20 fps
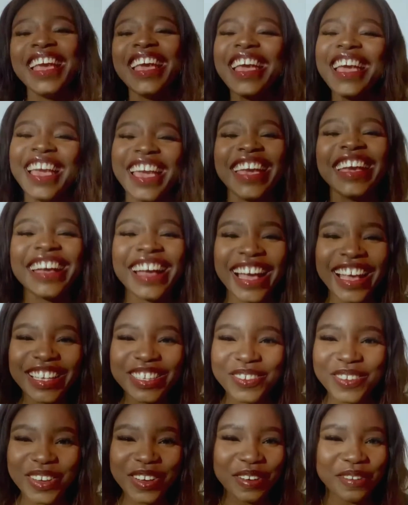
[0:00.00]
Hey guys,
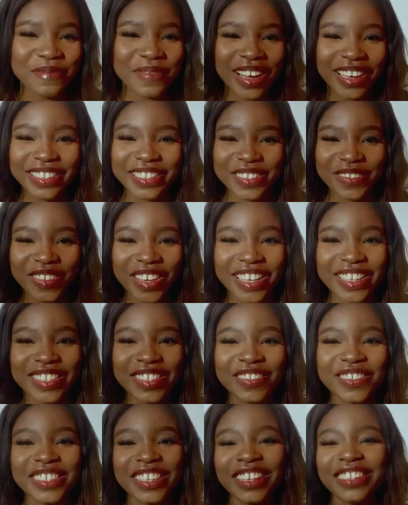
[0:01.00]
welcome back to my
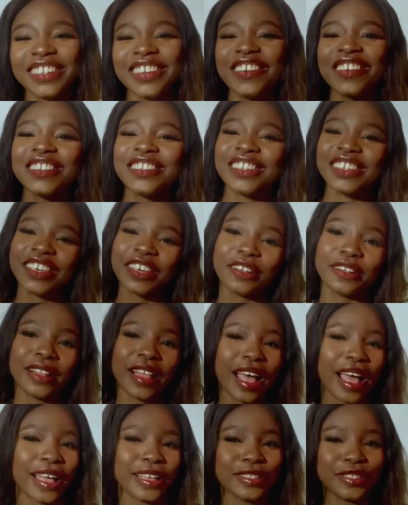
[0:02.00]
YouTube channel. It's your girl
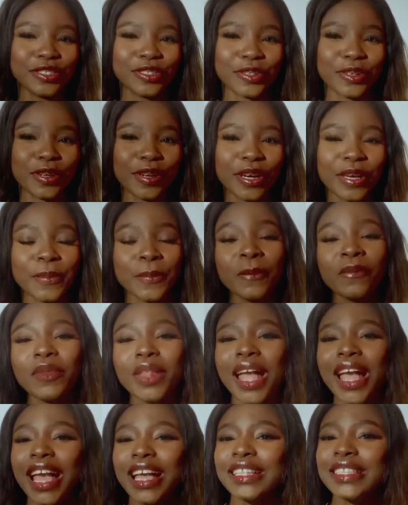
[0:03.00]
and Joy,
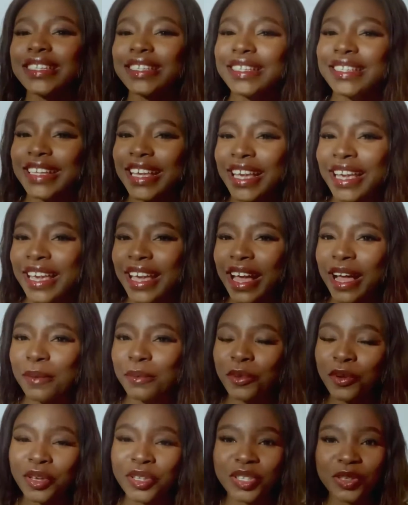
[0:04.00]
and today I'm
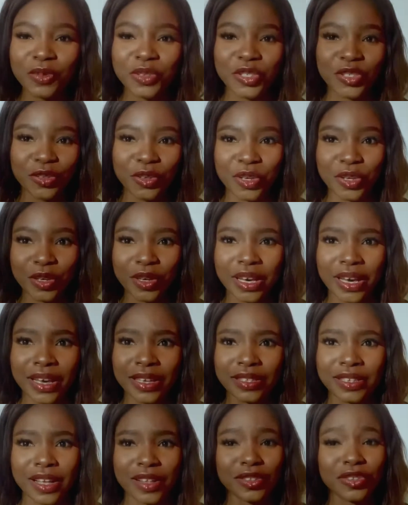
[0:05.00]
going to be showing you
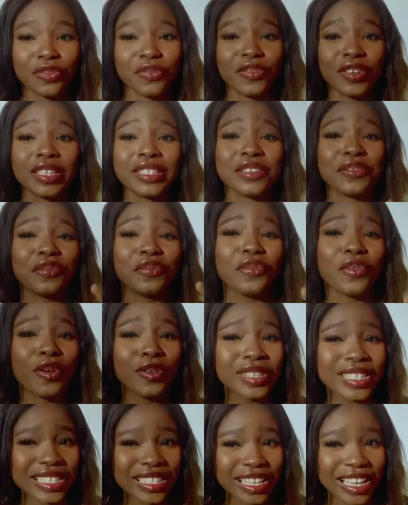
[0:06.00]
guys how to fix
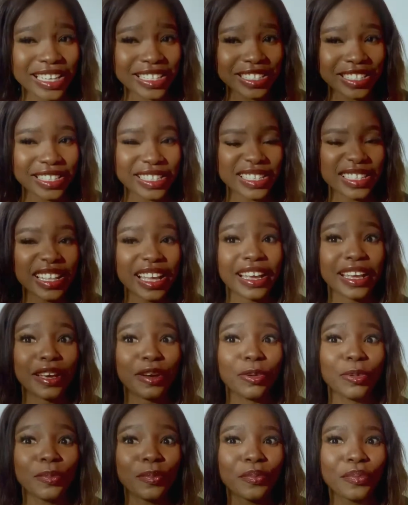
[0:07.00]
false lashes like
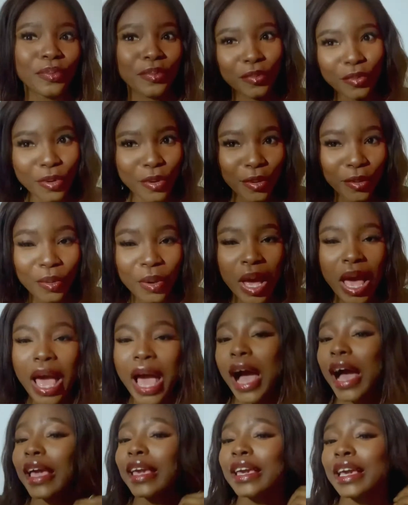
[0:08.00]
a pro.
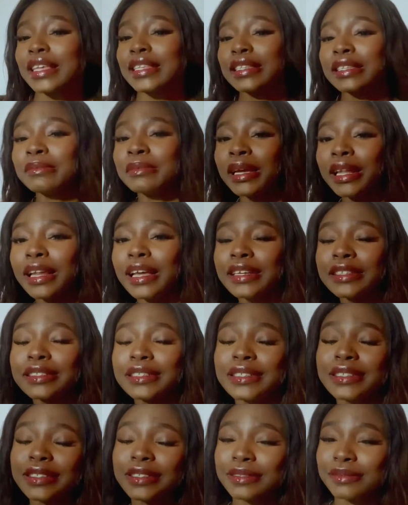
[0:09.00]
Are you guys seeing my lashes?